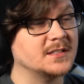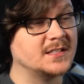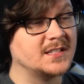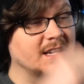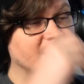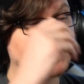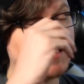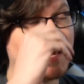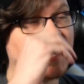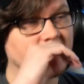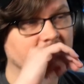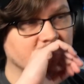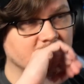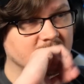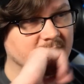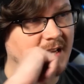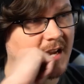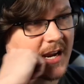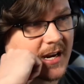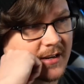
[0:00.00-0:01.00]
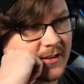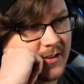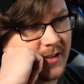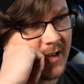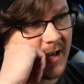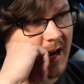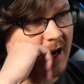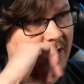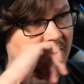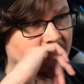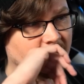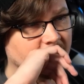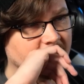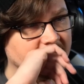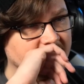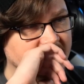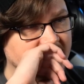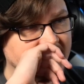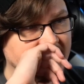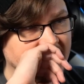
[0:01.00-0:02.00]
Did they detect the
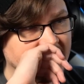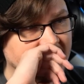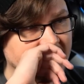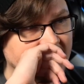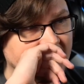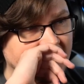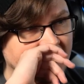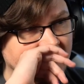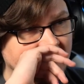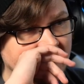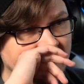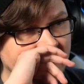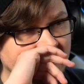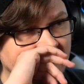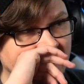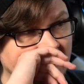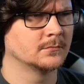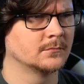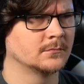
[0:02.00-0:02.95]
outgoing signal?